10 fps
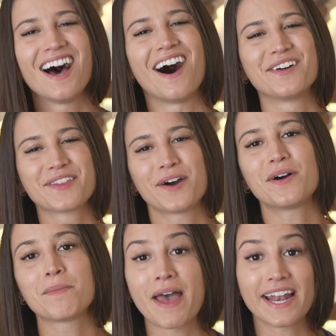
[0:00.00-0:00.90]

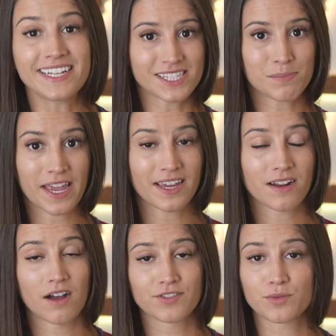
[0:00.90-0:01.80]
Although men in Spain
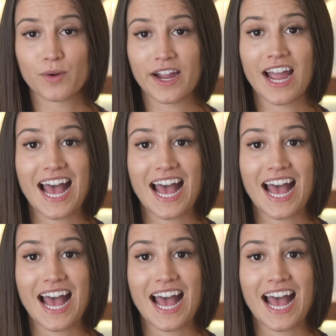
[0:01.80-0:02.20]
often wear